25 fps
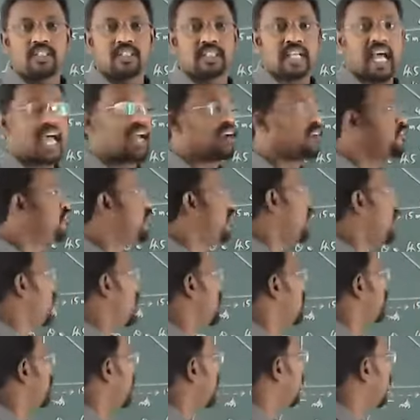tan
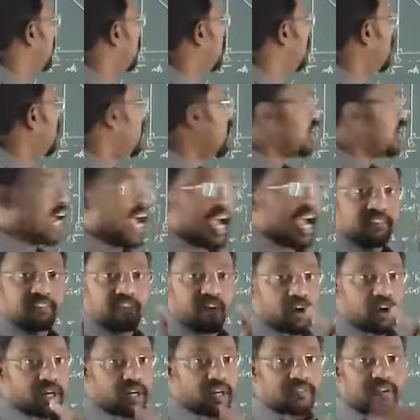45. Tan
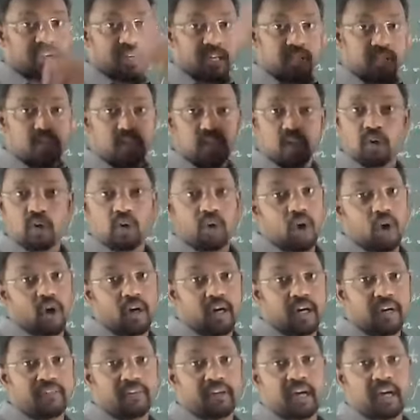45 is equal to,
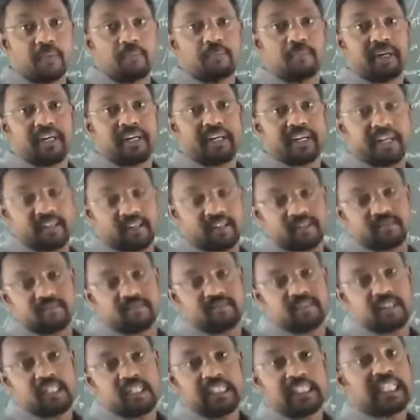already we completed
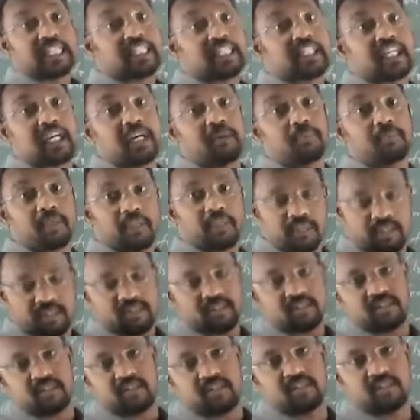the table
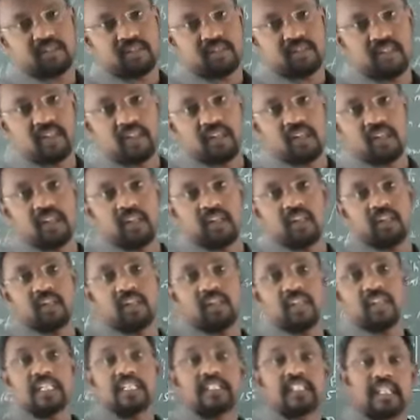
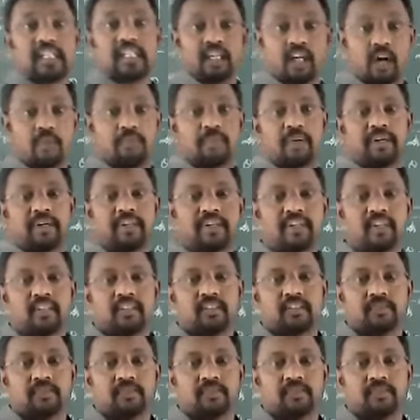in trigonometry.